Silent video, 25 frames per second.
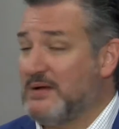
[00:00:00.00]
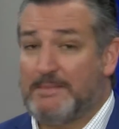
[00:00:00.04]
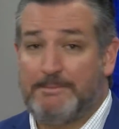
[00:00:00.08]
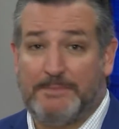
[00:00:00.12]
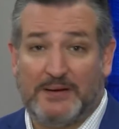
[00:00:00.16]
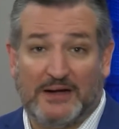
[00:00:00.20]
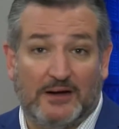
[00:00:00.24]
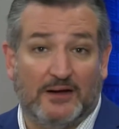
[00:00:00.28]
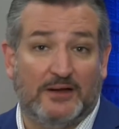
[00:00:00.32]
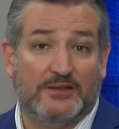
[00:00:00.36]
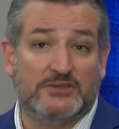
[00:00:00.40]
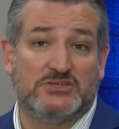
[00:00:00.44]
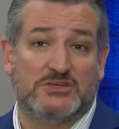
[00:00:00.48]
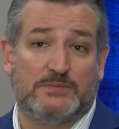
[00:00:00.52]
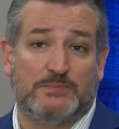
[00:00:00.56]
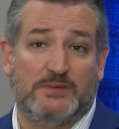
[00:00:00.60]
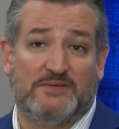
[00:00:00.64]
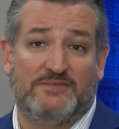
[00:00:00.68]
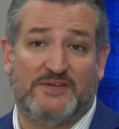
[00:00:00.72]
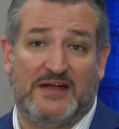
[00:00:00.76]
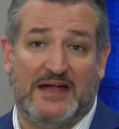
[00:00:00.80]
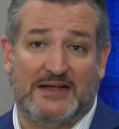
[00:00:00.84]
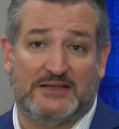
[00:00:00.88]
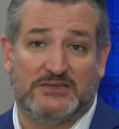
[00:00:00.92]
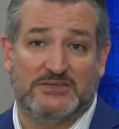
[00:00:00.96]
My parents have
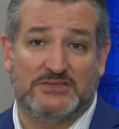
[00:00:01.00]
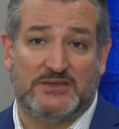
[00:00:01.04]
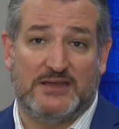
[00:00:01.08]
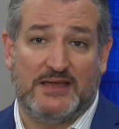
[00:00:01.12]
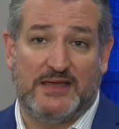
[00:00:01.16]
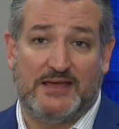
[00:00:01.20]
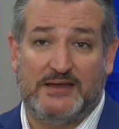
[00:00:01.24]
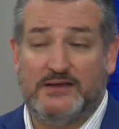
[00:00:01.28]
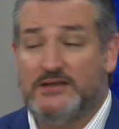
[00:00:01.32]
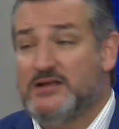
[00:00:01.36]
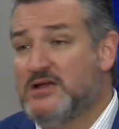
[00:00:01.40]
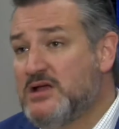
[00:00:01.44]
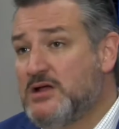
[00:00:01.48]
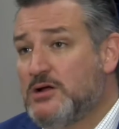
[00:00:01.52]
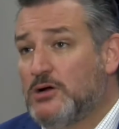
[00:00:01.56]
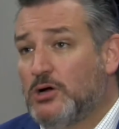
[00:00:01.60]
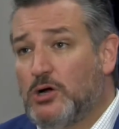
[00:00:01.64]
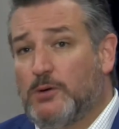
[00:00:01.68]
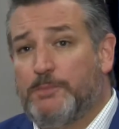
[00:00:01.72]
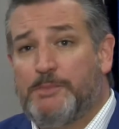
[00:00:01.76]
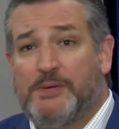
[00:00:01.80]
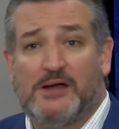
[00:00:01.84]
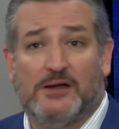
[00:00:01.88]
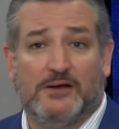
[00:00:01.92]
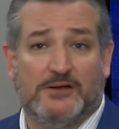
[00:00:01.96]
been vaccinated.
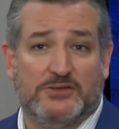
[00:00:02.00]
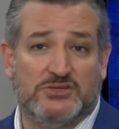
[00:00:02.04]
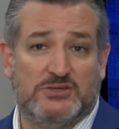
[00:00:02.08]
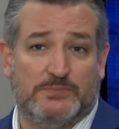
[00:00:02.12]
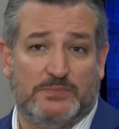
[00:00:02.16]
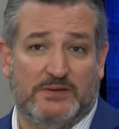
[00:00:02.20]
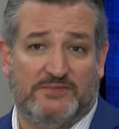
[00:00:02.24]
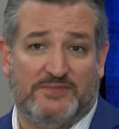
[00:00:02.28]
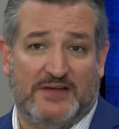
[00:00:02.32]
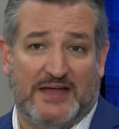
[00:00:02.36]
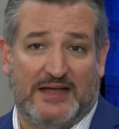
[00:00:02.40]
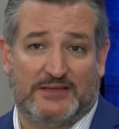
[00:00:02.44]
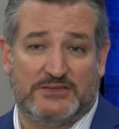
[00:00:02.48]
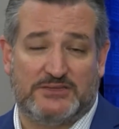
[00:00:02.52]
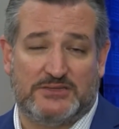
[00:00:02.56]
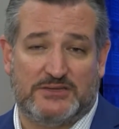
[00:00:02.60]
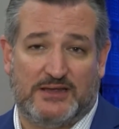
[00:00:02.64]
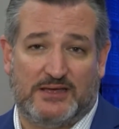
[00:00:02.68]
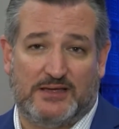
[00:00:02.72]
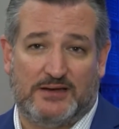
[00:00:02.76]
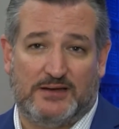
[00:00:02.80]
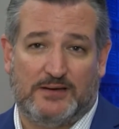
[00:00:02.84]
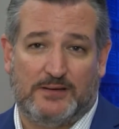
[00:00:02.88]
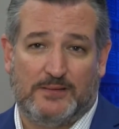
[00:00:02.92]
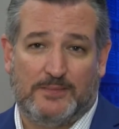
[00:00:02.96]
Her parents have been
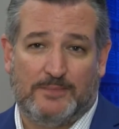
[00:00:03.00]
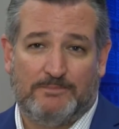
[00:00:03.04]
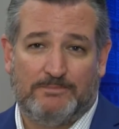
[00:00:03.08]
vaccinated.